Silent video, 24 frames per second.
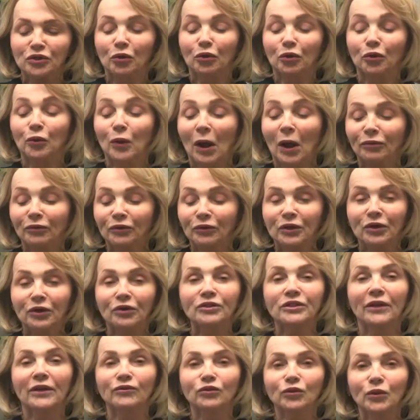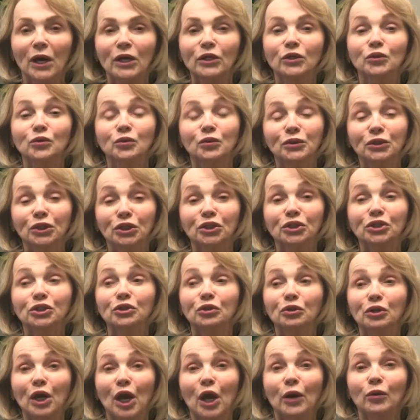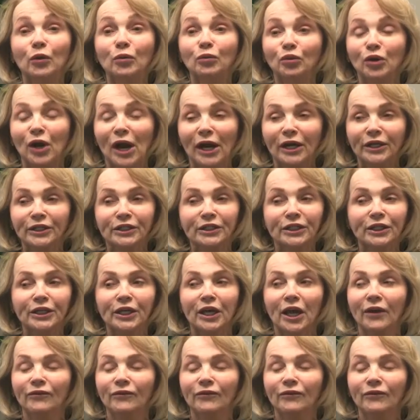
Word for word: So throughout the years, I've tried traditional chiropractic.